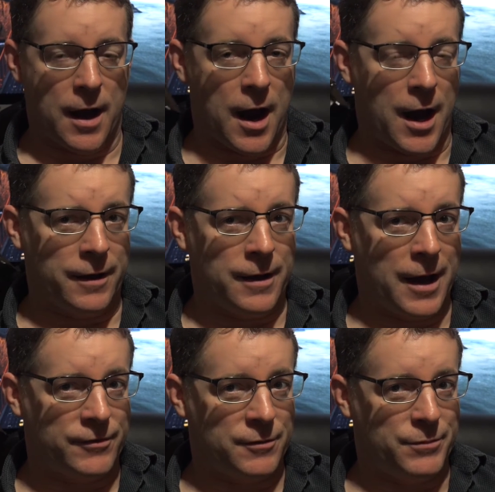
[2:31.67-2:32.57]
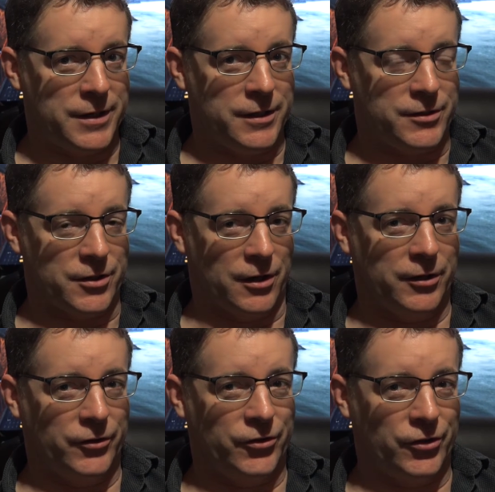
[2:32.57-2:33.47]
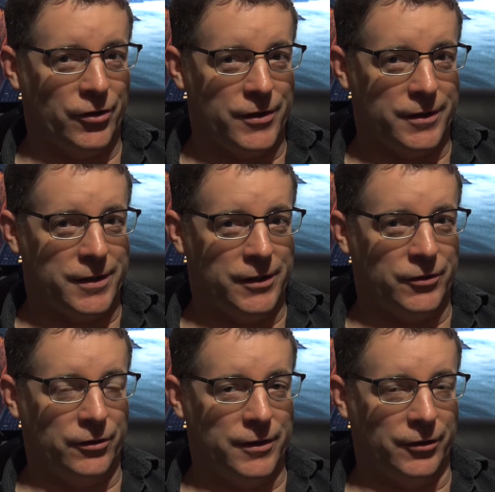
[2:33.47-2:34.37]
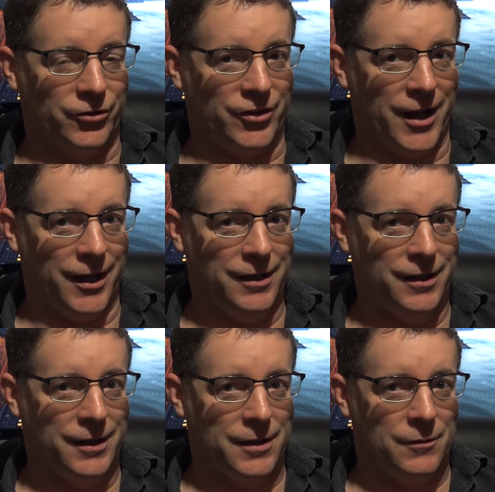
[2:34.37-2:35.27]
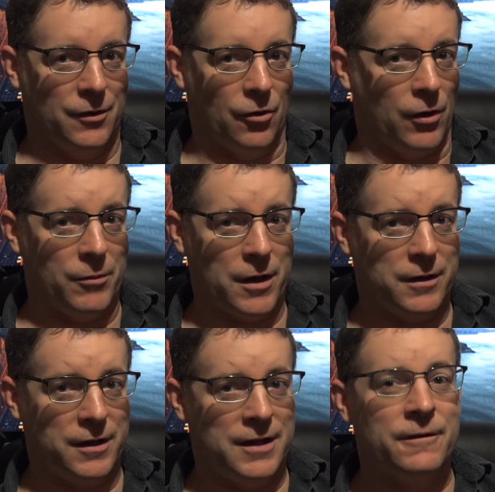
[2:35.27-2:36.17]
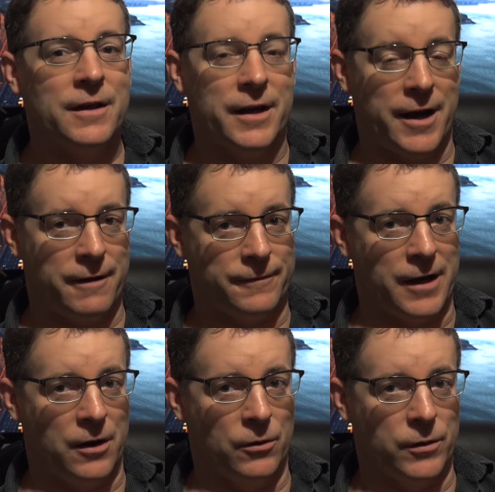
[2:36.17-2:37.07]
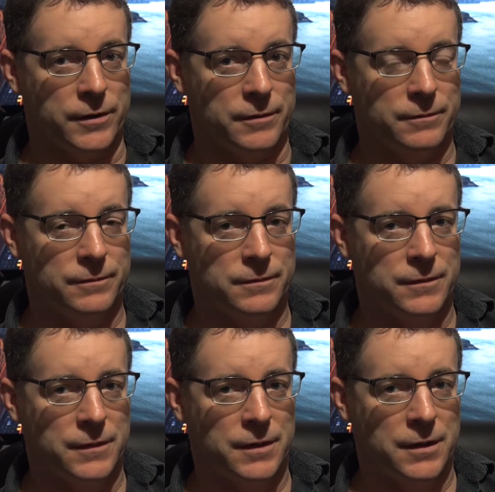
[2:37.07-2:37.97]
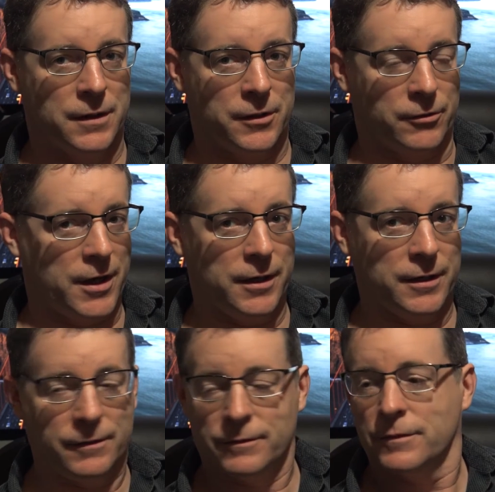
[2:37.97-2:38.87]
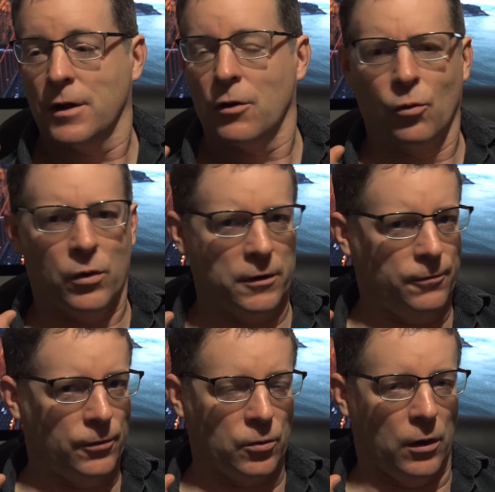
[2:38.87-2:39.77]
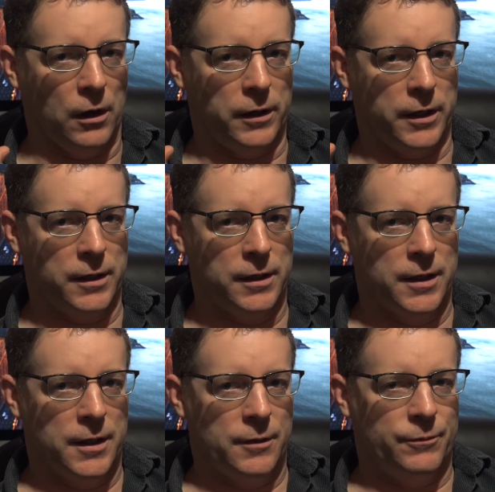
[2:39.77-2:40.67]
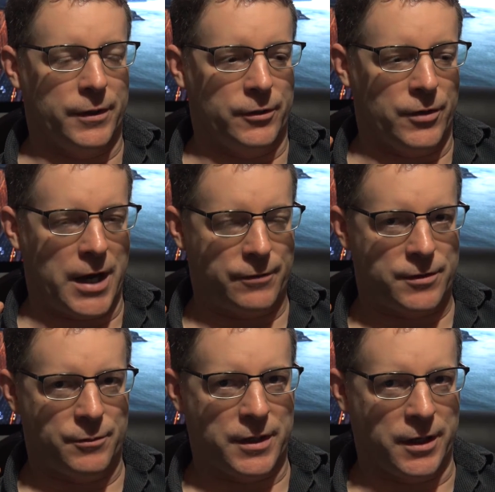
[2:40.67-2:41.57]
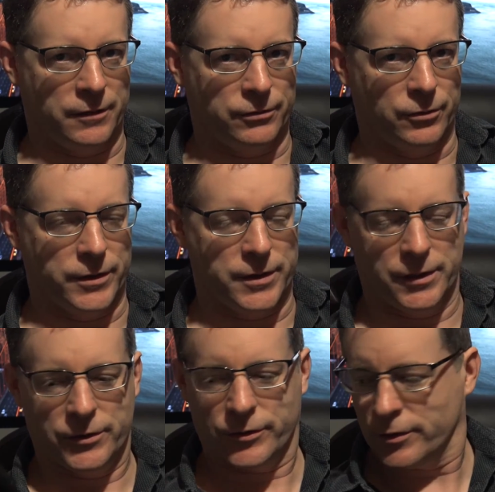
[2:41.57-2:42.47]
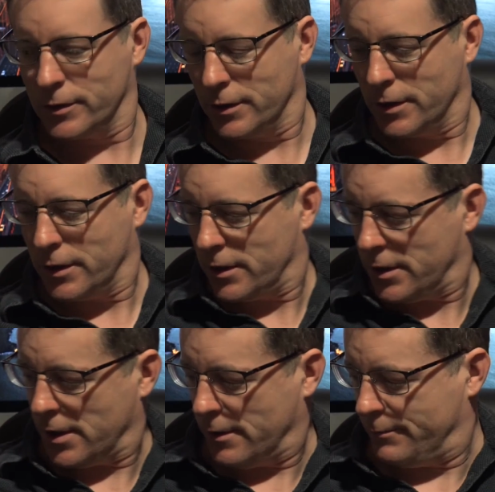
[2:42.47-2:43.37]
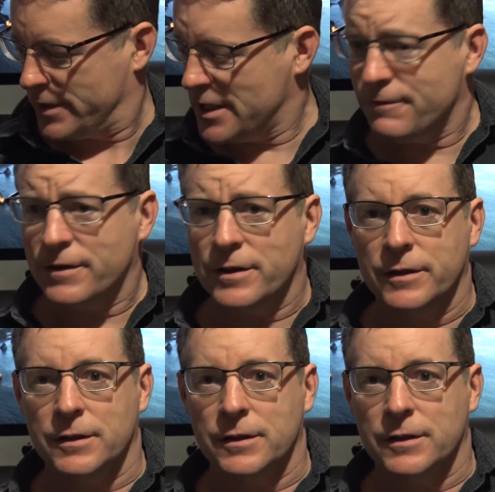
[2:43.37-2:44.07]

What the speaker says: I have to be darn sure that these are in the shade, or I'm not going to even get half an hour with them. Great, wonderful quality, but you have to be careful with these. Even